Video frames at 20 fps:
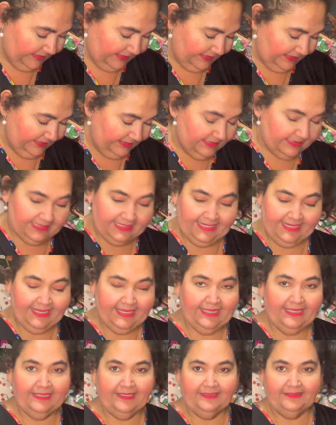And then I
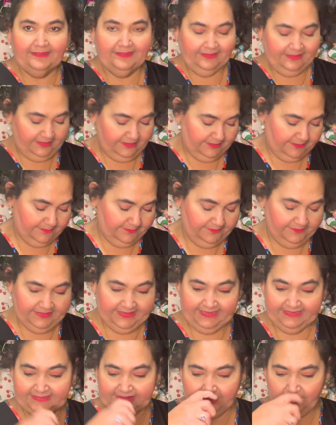had
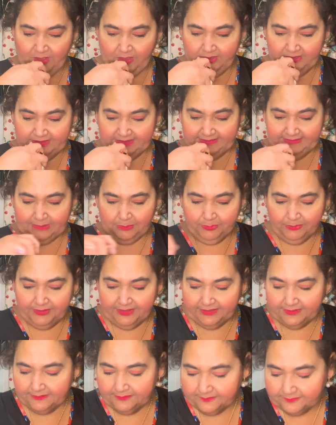these cards separate.